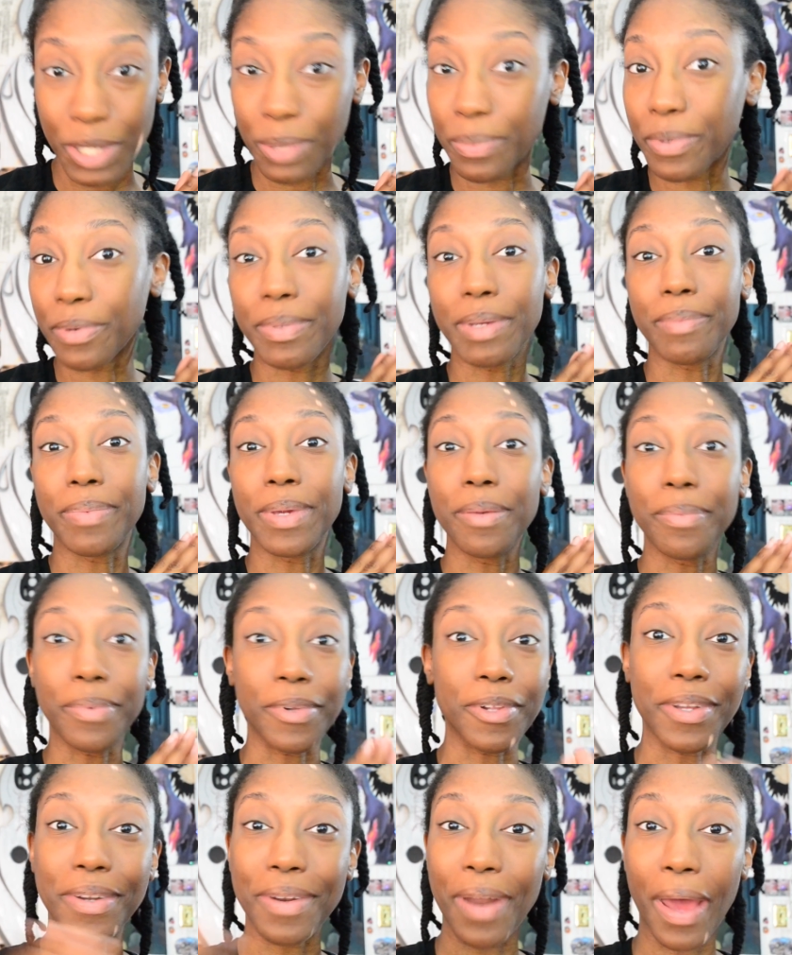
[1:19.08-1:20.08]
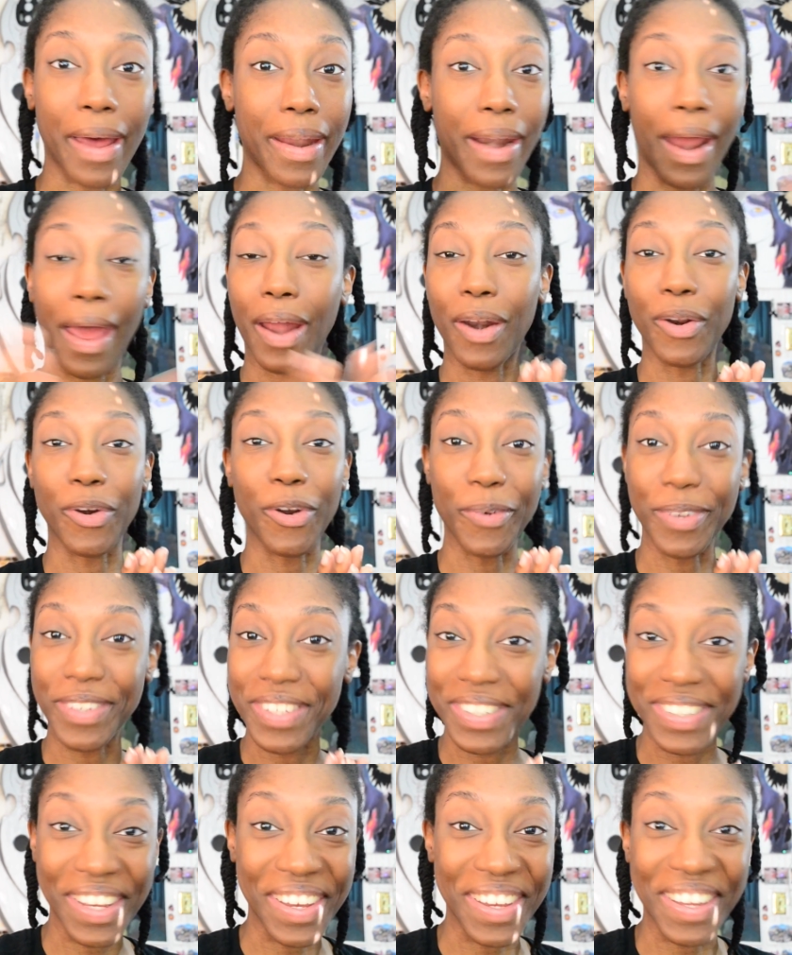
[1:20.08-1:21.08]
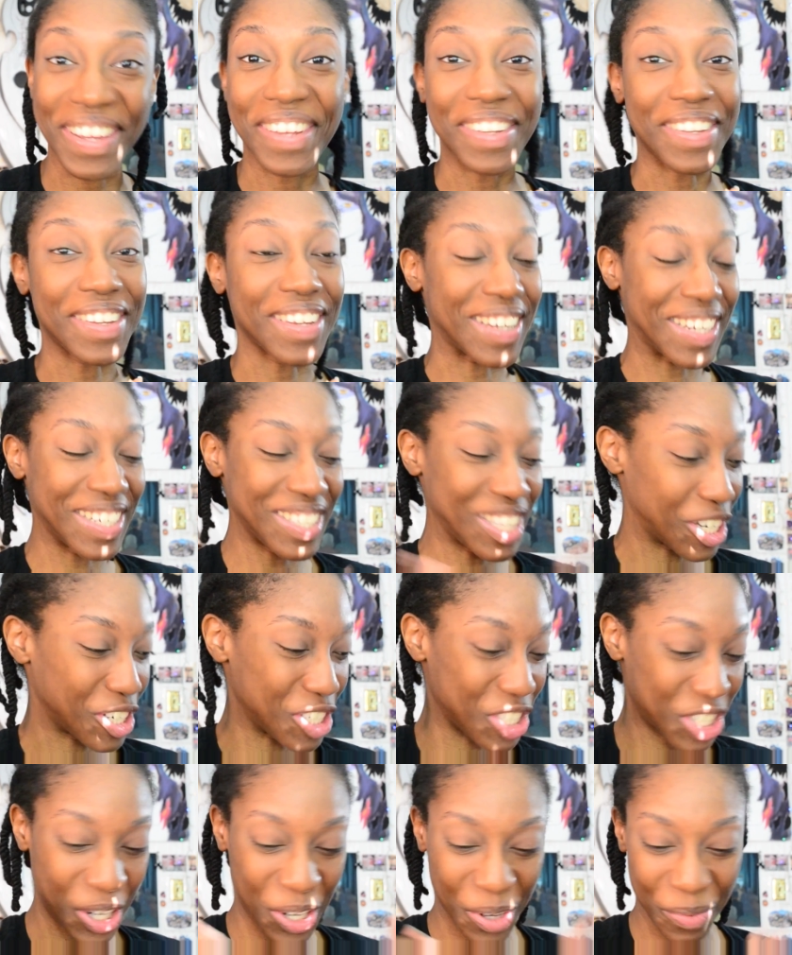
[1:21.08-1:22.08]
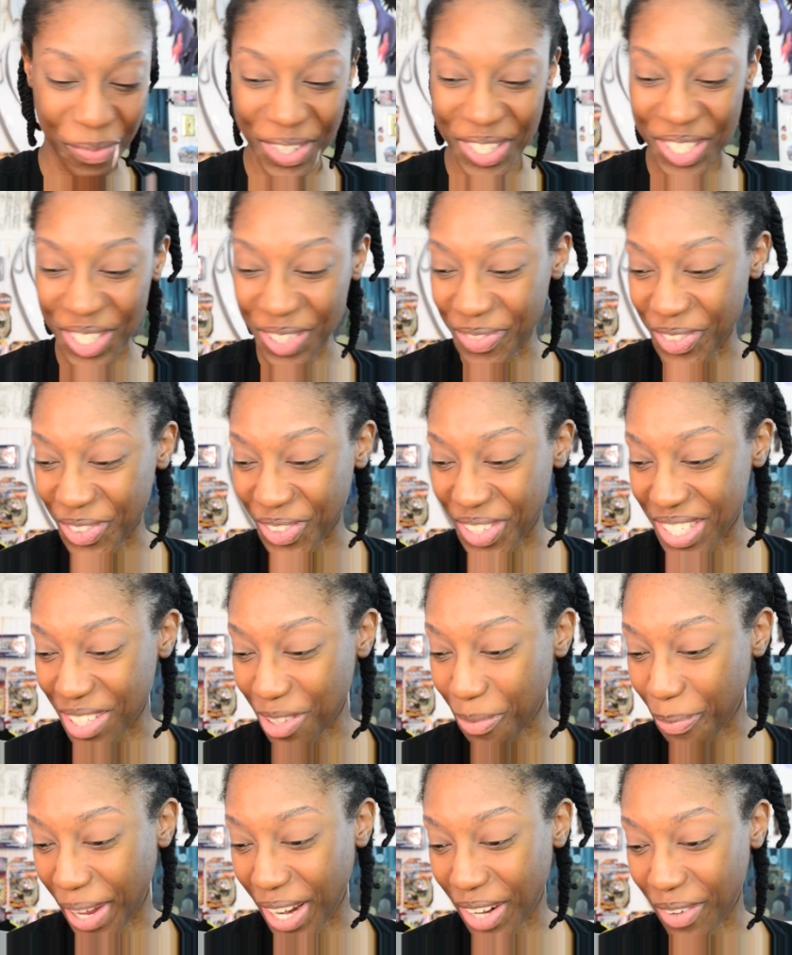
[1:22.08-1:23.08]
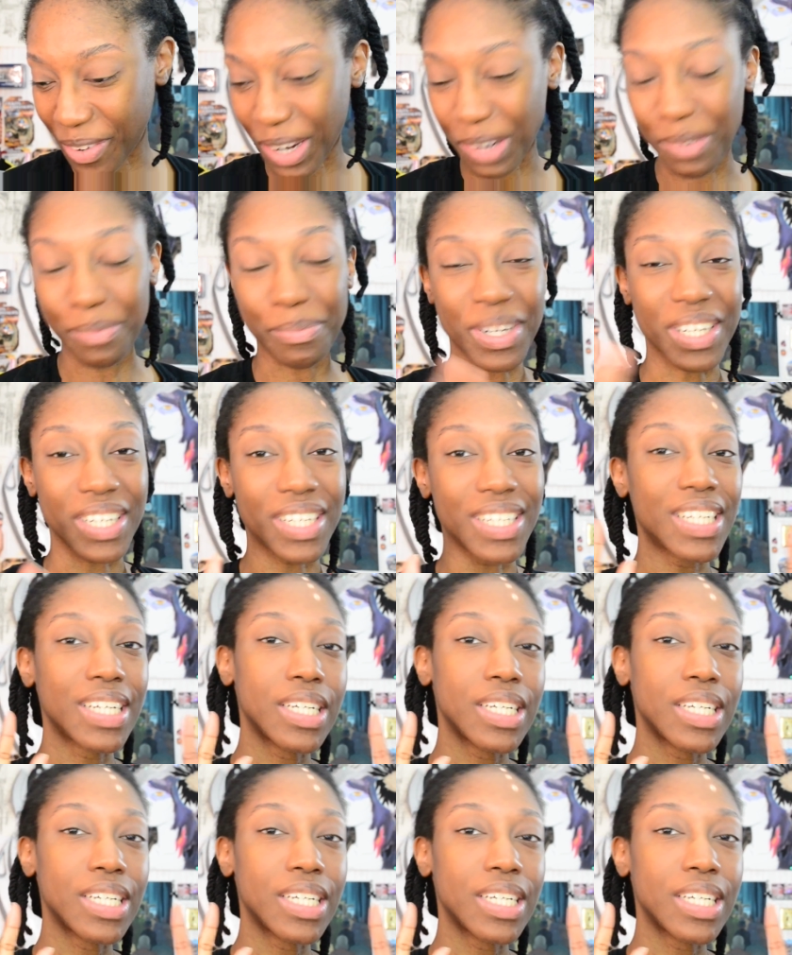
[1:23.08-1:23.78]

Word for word: People be peopling. I don't know what to tell you. There's gonna be some noise in the background, but